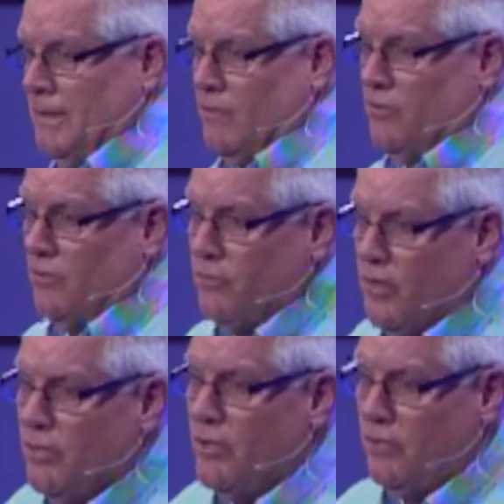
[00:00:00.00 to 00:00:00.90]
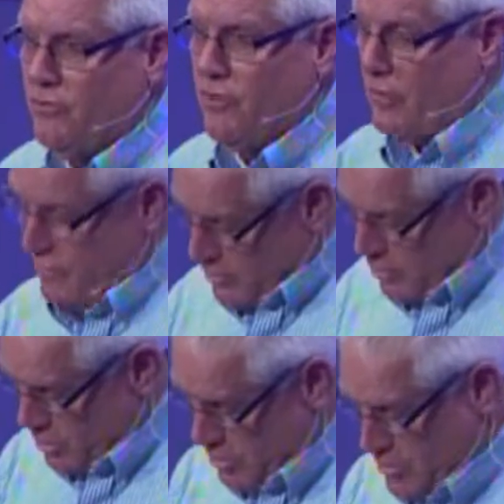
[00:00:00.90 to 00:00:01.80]
So some of this stuff that
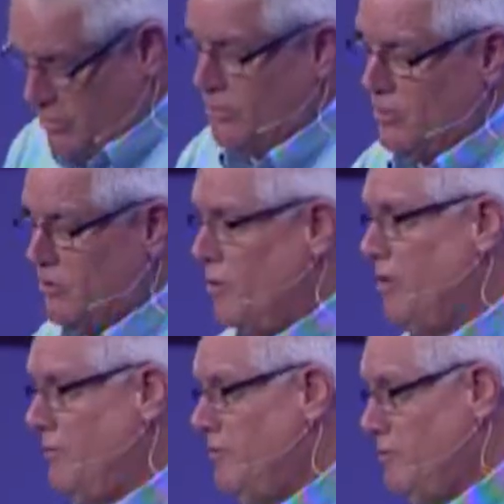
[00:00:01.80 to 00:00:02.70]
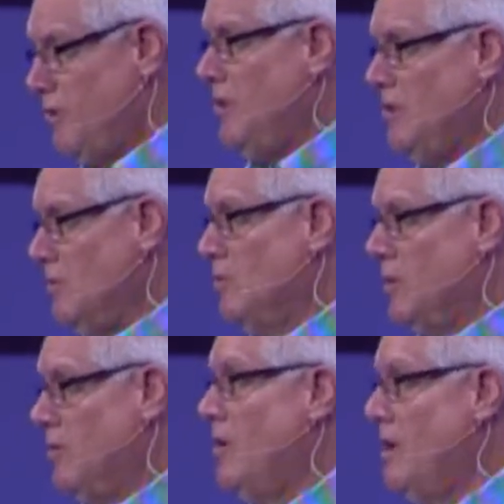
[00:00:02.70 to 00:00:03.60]
we're going to do in 2015 when
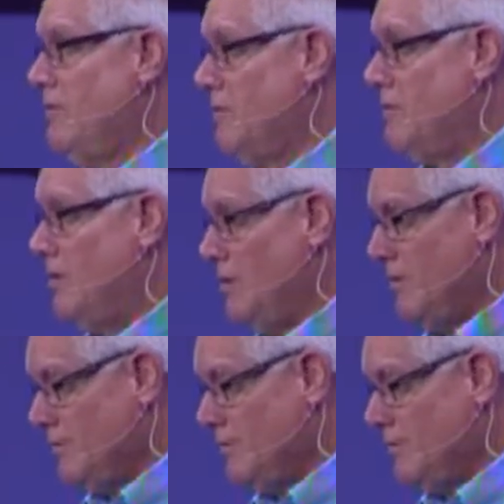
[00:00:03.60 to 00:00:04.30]
we go after a